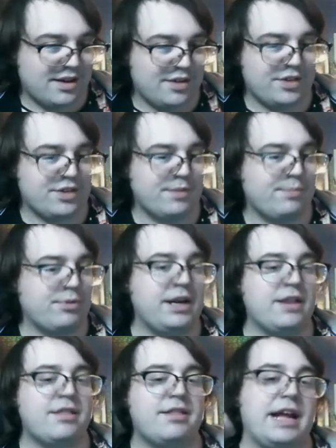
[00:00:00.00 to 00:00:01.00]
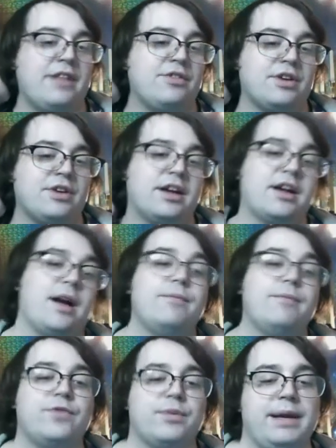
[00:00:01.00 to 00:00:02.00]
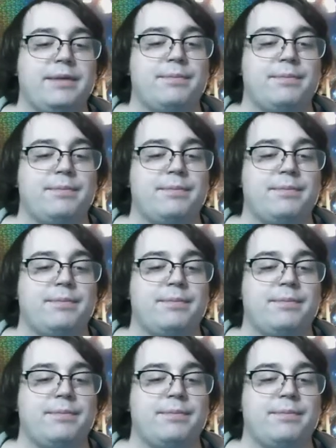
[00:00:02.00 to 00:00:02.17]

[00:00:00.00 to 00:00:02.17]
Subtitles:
the Sabrina stans are going to come for me,